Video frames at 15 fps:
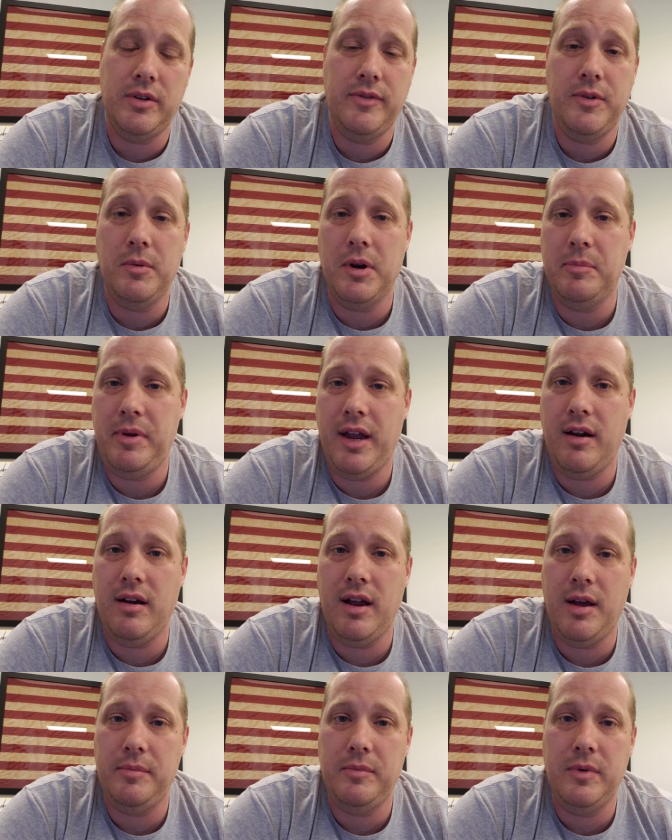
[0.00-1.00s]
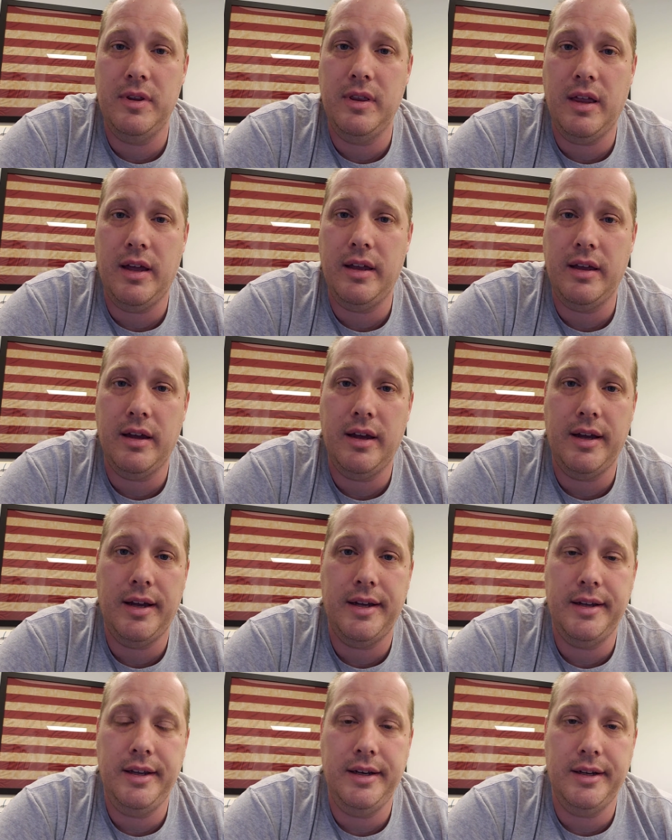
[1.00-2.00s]
if you want to pair up with like a,
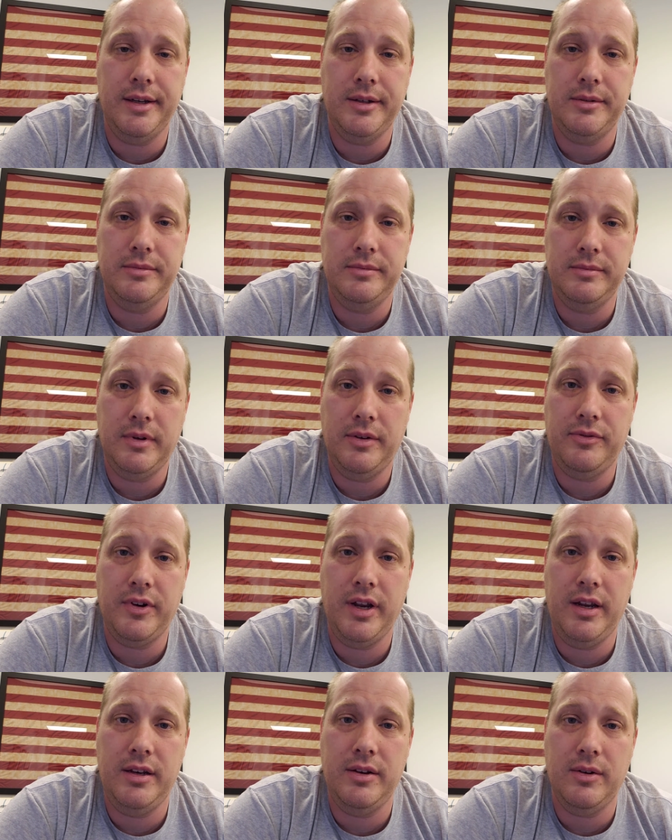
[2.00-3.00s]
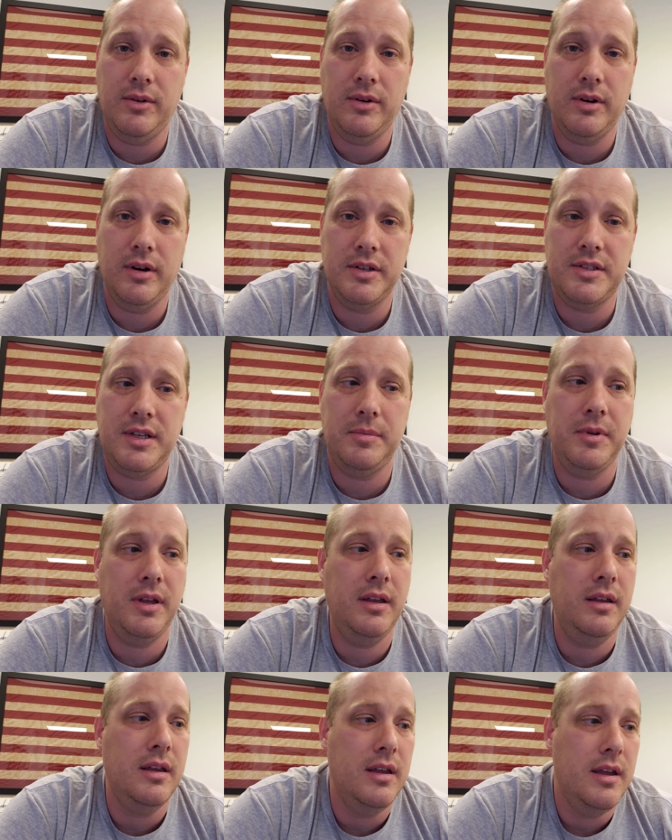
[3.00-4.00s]
uh, you know, a friend or a
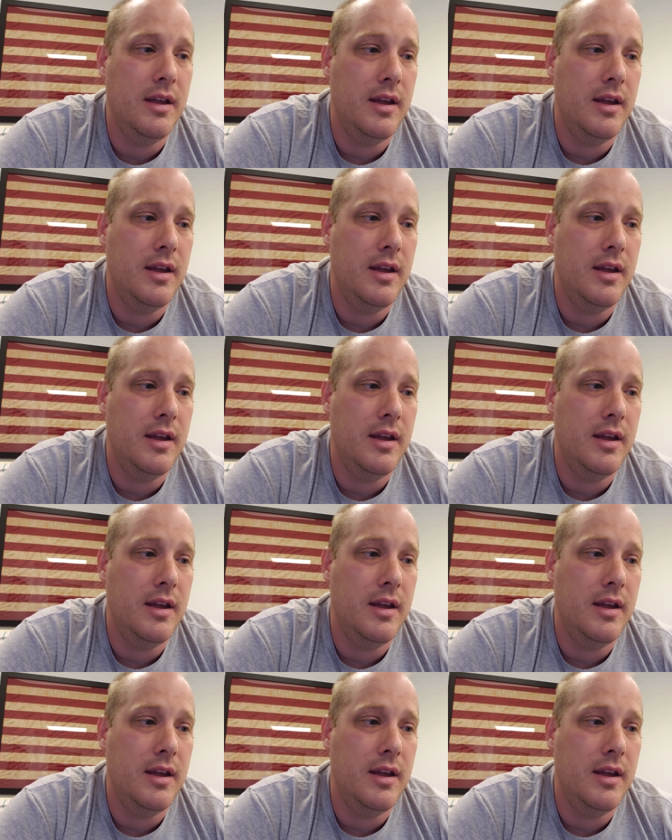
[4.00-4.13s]
sibling.